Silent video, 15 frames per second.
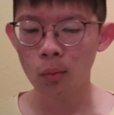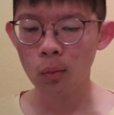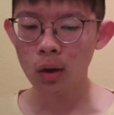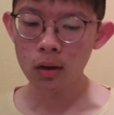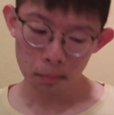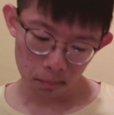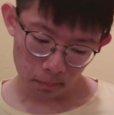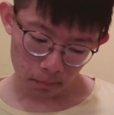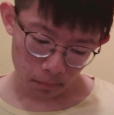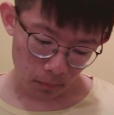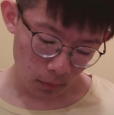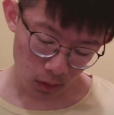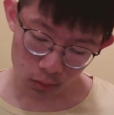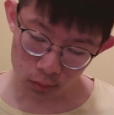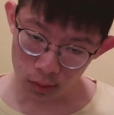Well,
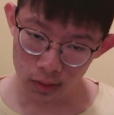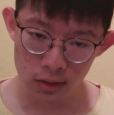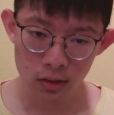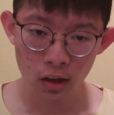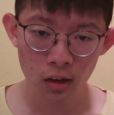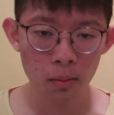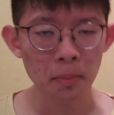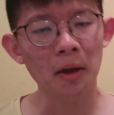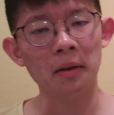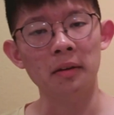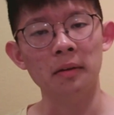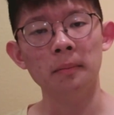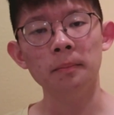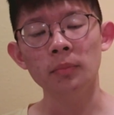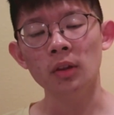let's quickly talk about it.